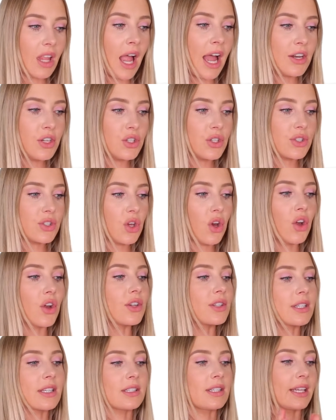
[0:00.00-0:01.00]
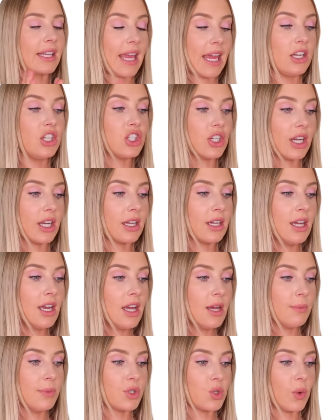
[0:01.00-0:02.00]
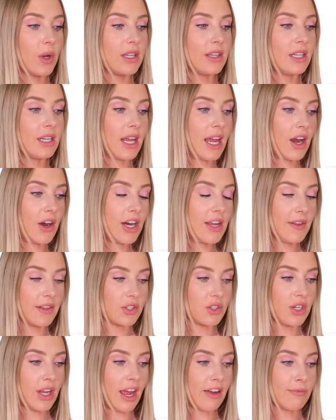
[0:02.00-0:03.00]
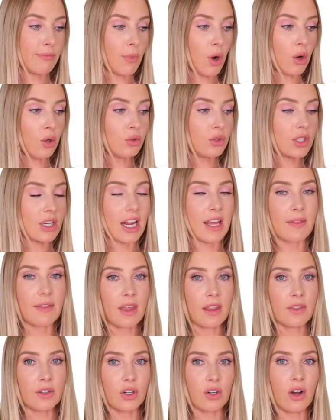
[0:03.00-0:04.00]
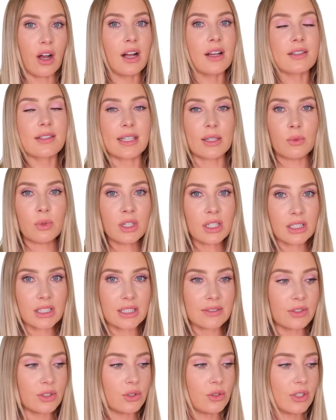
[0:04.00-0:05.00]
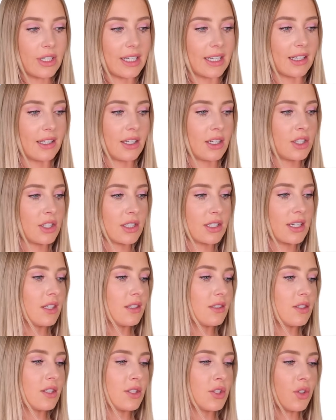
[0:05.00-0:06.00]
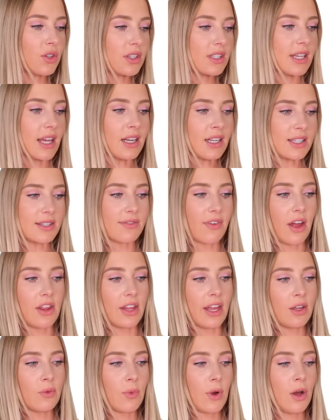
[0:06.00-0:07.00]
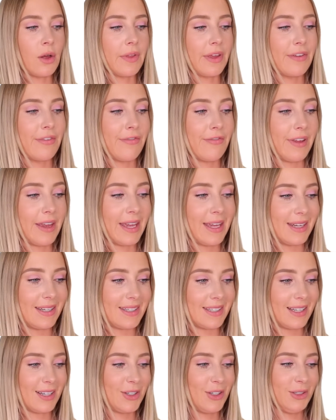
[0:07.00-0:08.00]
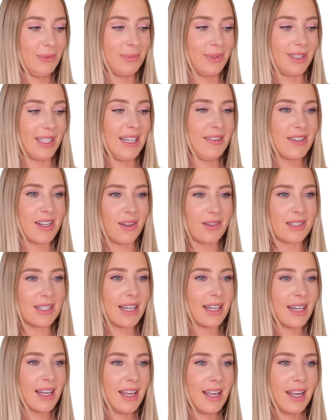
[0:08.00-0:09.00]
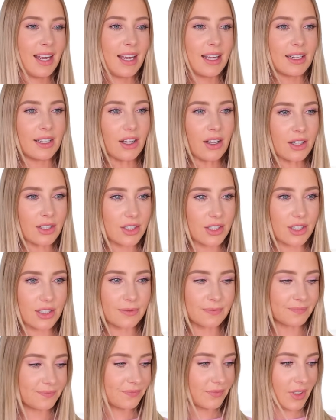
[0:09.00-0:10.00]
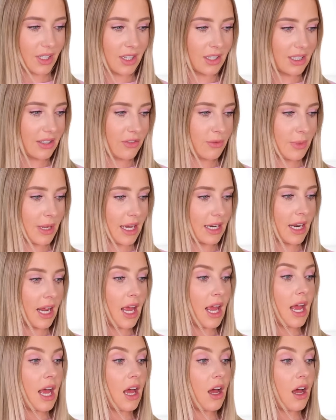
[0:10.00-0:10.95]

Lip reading: And use those as like edging between an area that's gonna have mulch and then the grass. Like what a clever cookie. It just, it's so satisfying. Look how well they fit. Couldn't believe it. I was like, gosh, clever man.